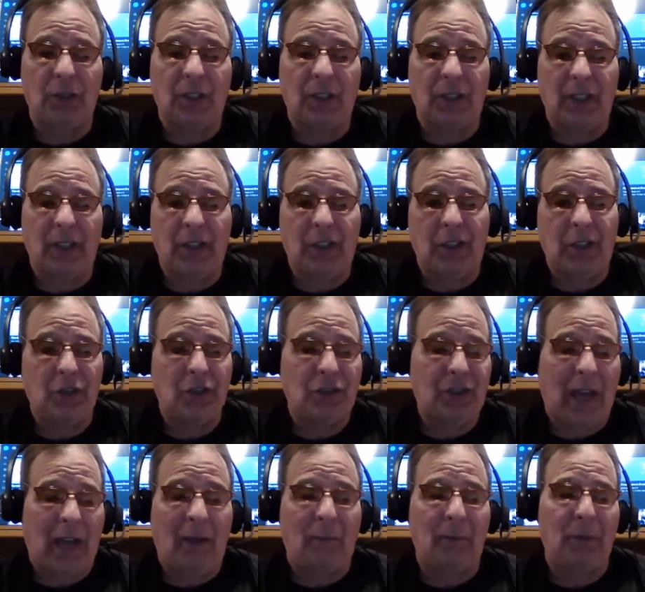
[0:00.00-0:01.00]
He
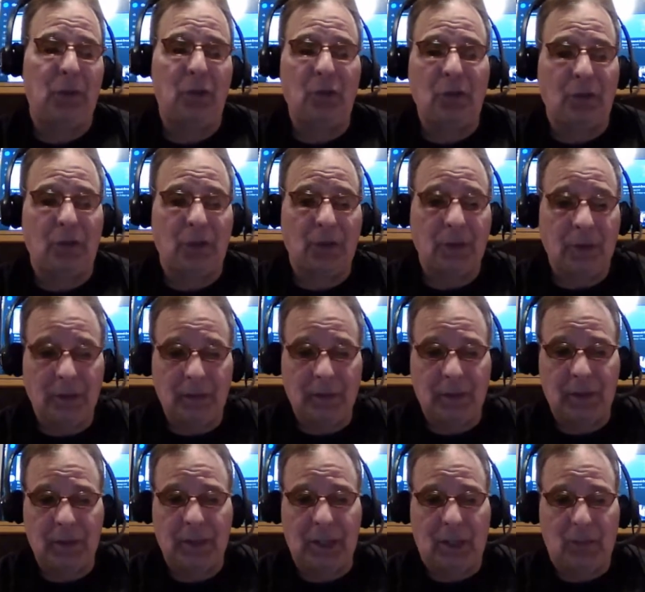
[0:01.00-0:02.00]
just outmaneuvered
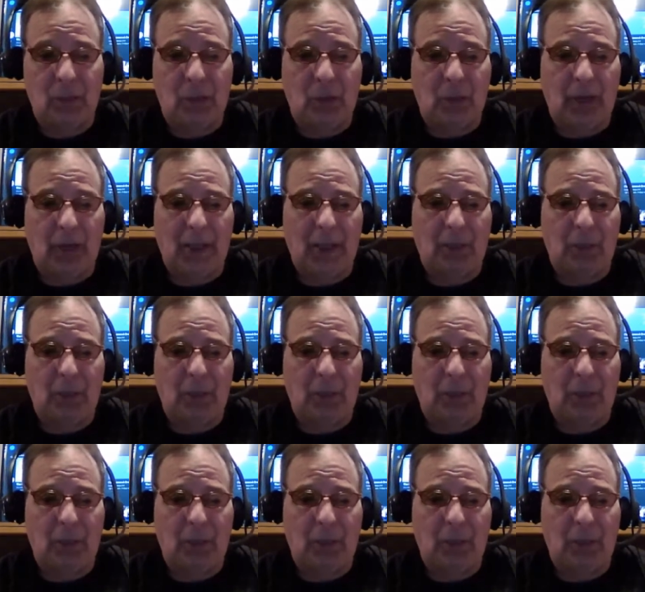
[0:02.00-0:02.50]
the Democratic